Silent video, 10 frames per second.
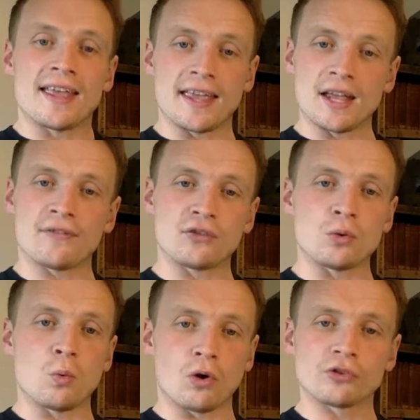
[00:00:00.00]
If
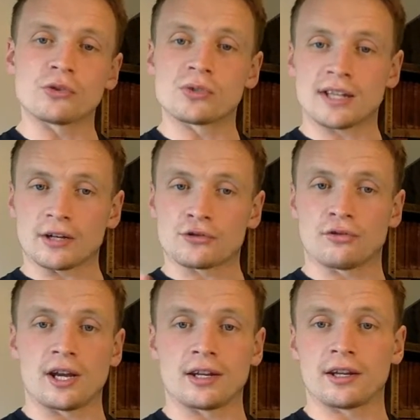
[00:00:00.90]
you want to start
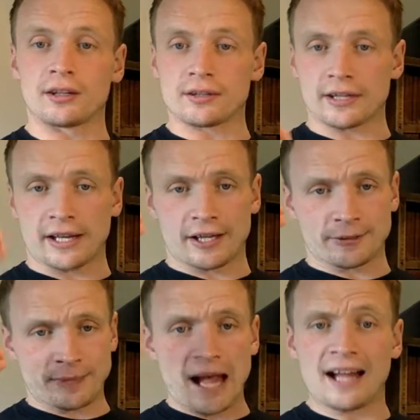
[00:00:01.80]
training
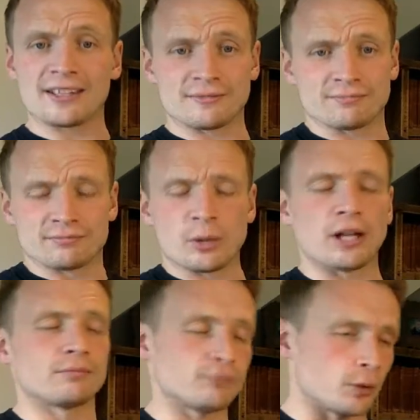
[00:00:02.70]
hard
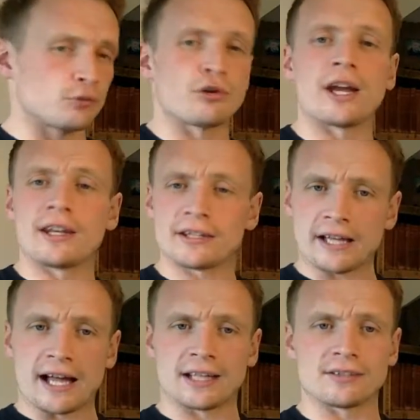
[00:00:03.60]
and training
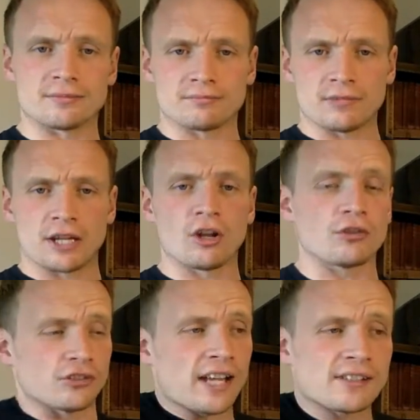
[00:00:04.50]
and
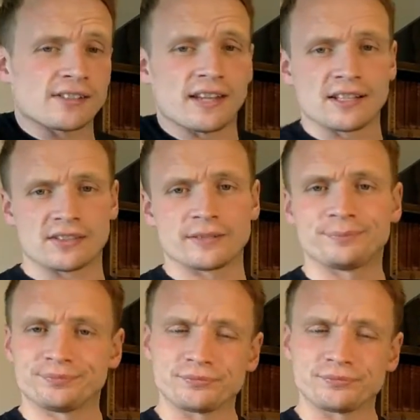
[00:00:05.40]
not just exercising,